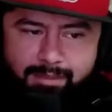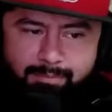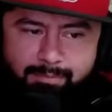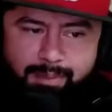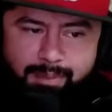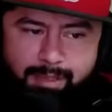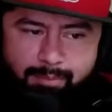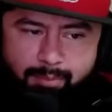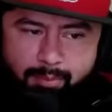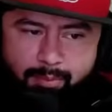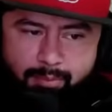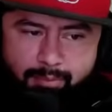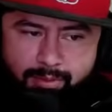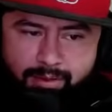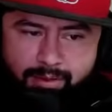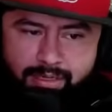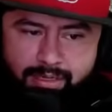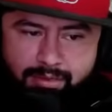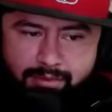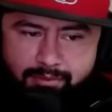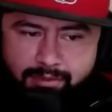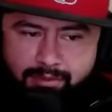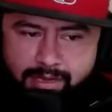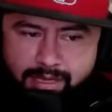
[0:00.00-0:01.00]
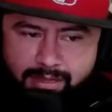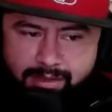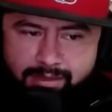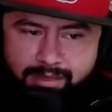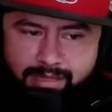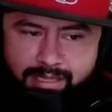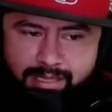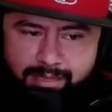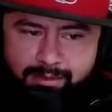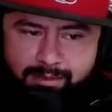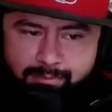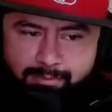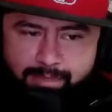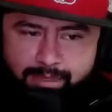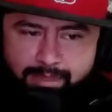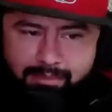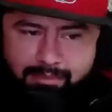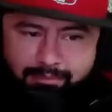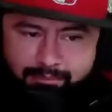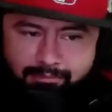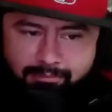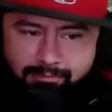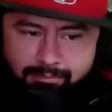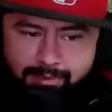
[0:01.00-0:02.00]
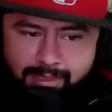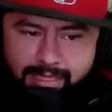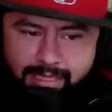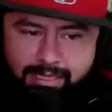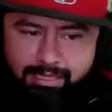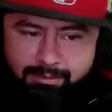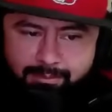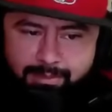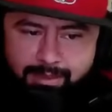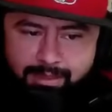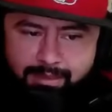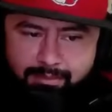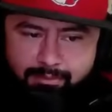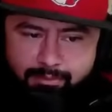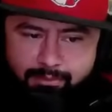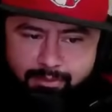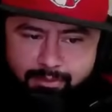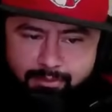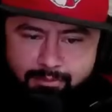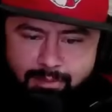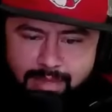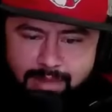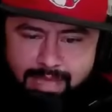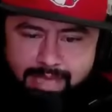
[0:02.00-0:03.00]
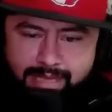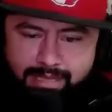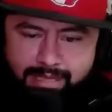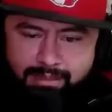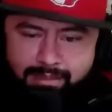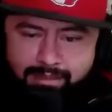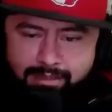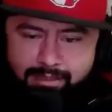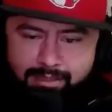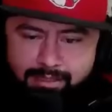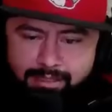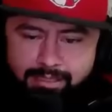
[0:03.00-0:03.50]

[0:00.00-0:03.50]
people running around kind of being real ratty.